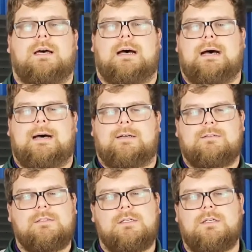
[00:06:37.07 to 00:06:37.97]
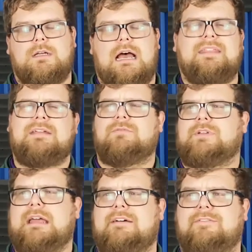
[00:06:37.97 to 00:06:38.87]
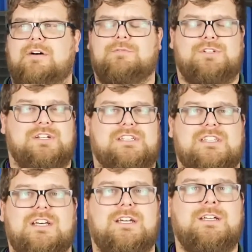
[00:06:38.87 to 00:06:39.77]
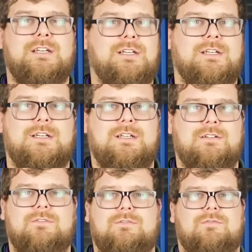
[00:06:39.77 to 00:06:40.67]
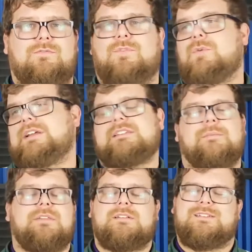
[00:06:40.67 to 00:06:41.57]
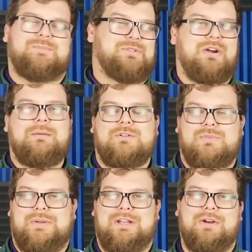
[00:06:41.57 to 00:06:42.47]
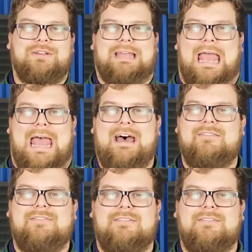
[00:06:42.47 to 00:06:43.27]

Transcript: I think we'd have fun with just the 40 something subscribers we currently have.